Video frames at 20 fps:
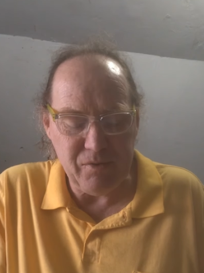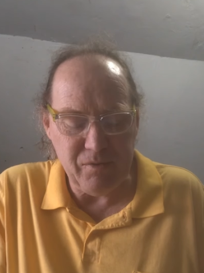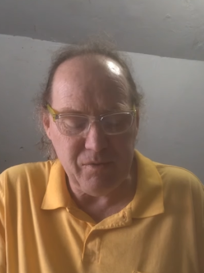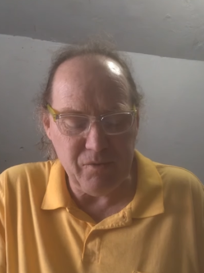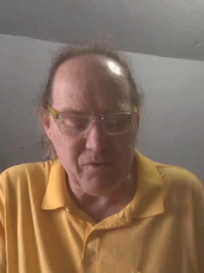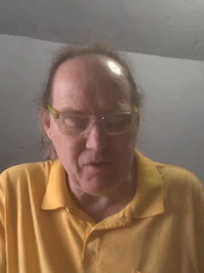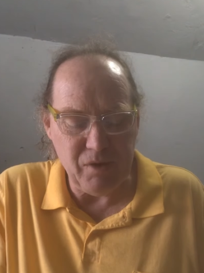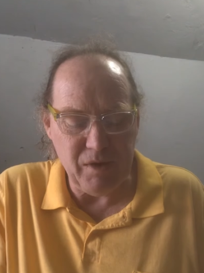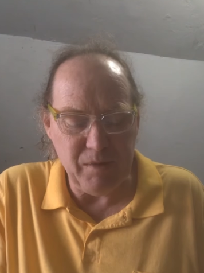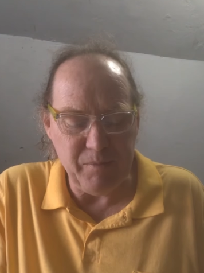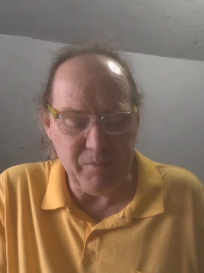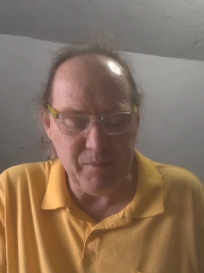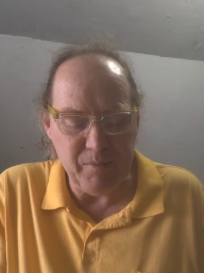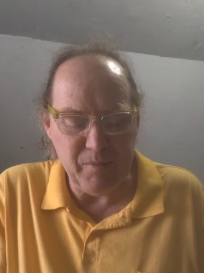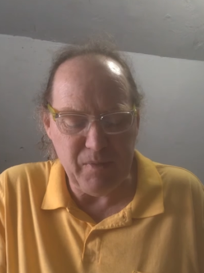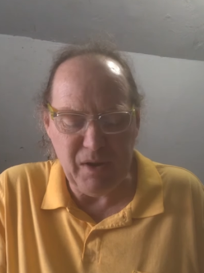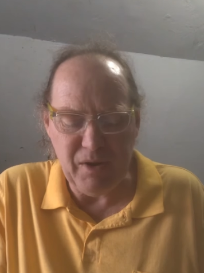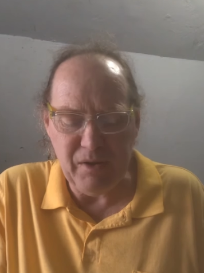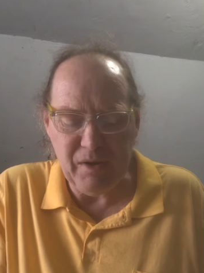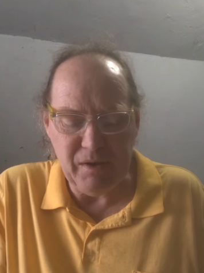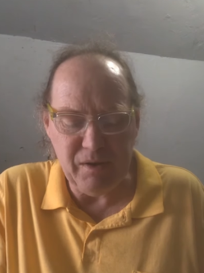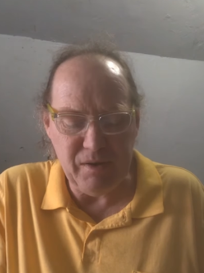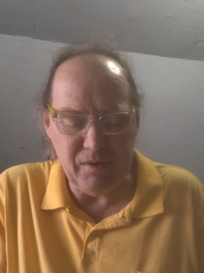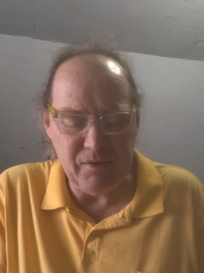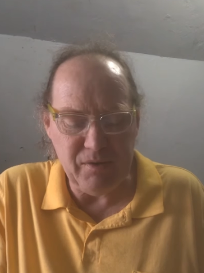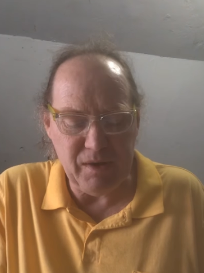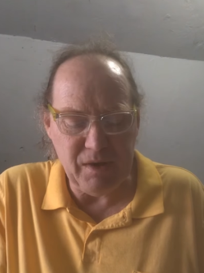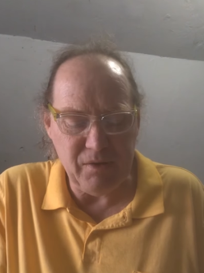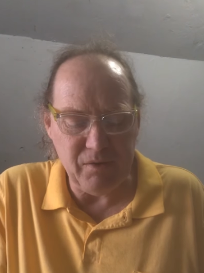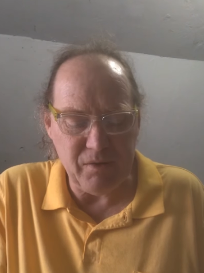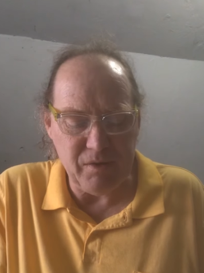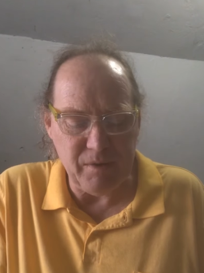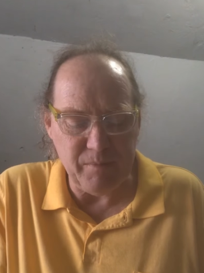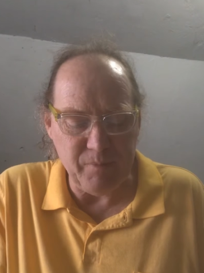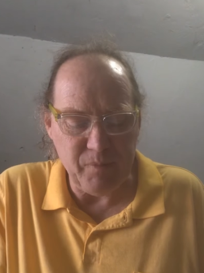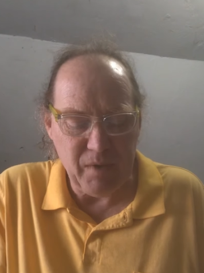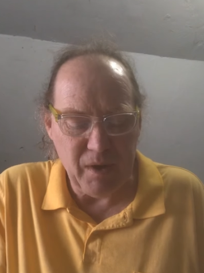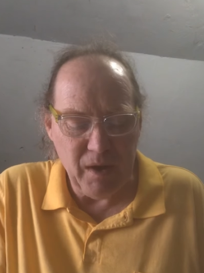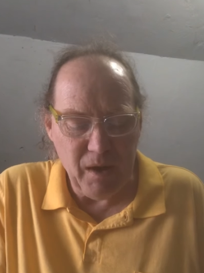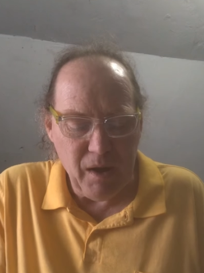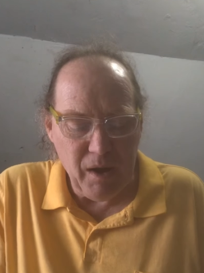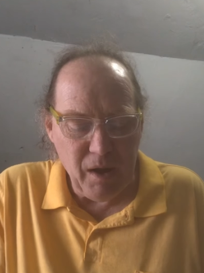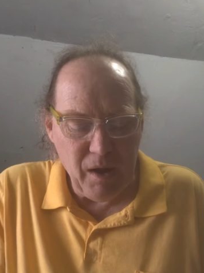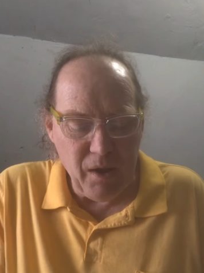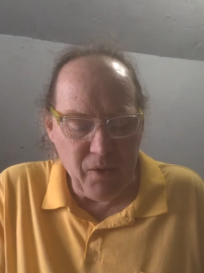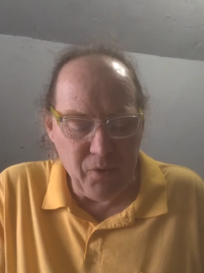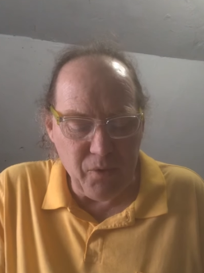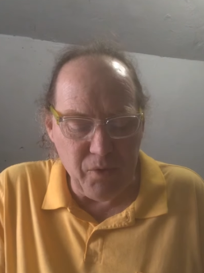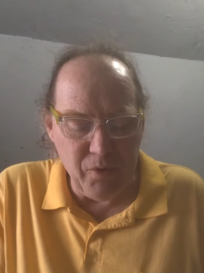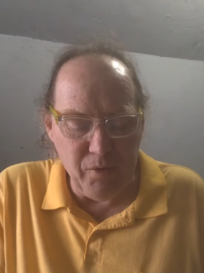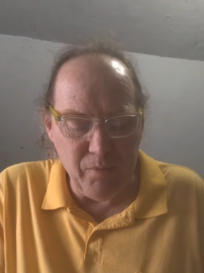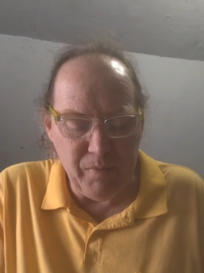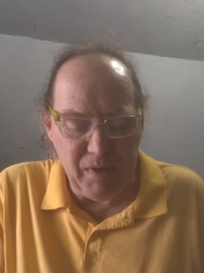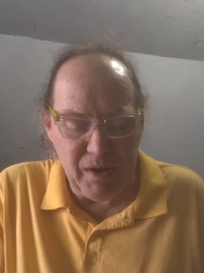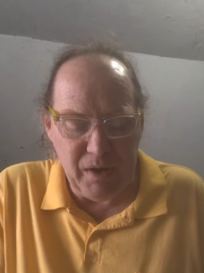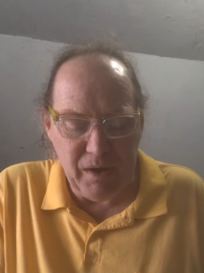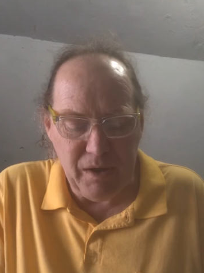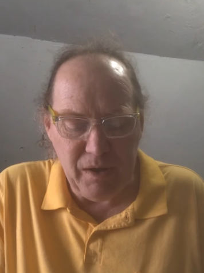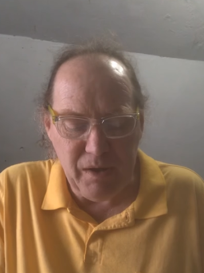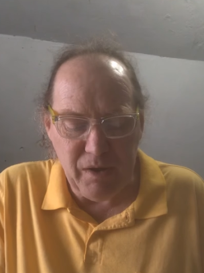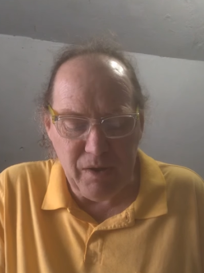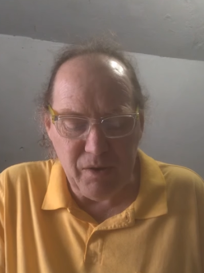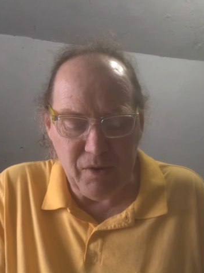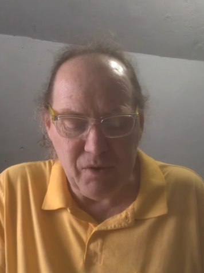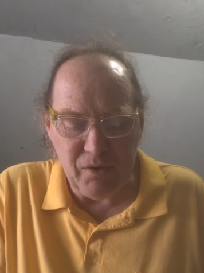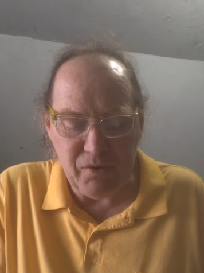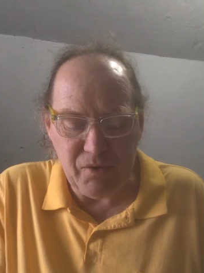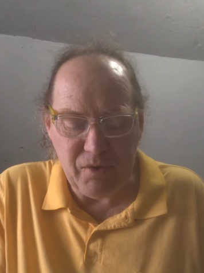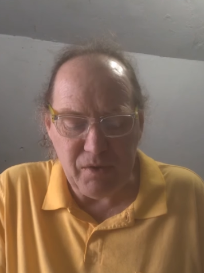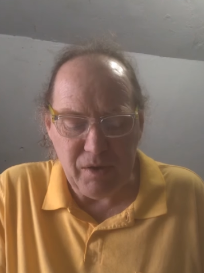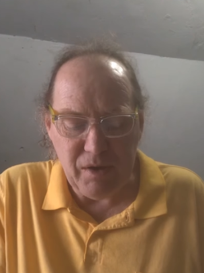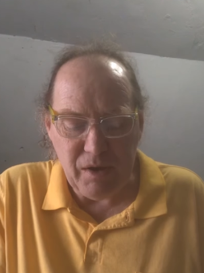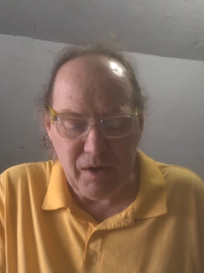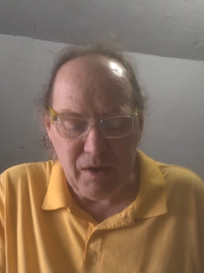Trump. No, they didn't say Trump. Through many years,